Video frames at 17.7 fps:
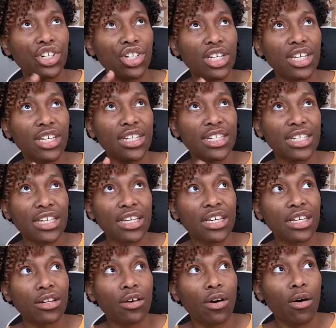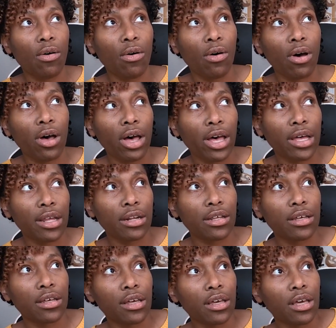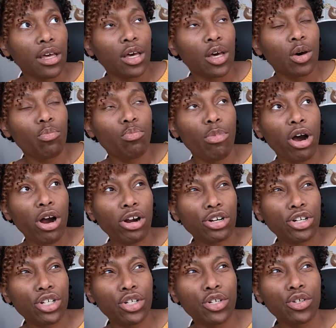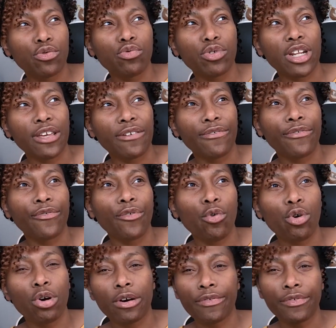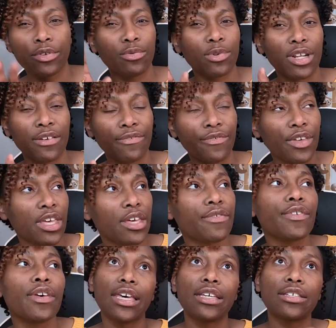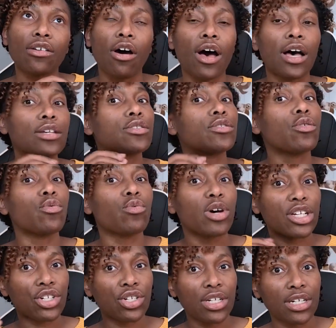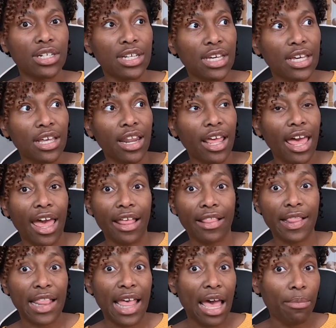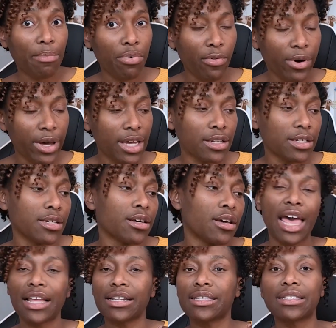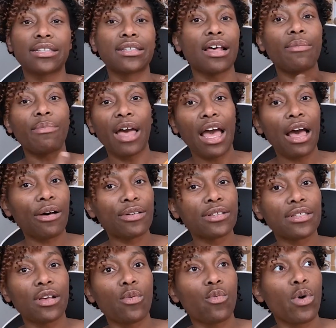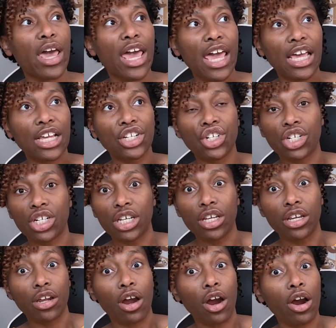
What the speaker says: she did on March 24th, 25th is also what she did at that point. That somehow in some way she